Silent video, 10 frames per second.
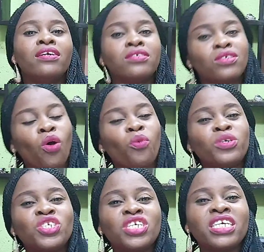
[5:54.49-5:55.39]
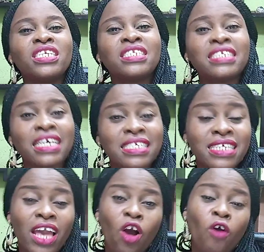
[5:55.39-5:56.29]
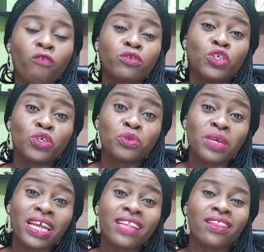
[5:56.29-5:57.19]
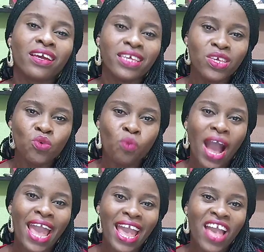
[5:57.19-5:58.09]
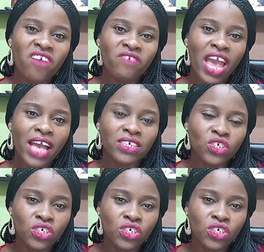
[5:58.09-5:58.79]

So she takes care of children in the E Y F S.